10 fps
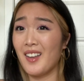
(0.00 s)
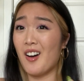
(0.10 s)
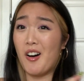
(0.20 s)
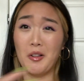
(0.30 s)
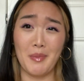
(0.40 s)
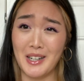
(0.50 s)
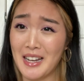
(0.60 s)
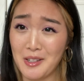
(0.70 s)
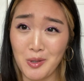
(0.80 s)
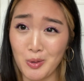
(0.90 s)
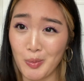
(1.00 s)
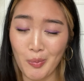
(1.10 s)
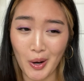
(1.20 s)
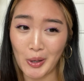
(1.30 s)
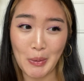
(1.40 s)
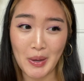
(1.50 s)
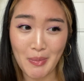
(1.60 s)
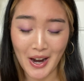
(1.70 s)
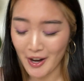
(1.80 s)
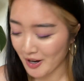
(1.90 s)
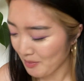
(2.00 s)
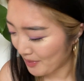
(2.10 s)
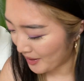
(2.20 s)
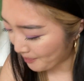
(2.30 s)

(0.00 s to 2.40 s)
all of my tattoos would probably be by her, but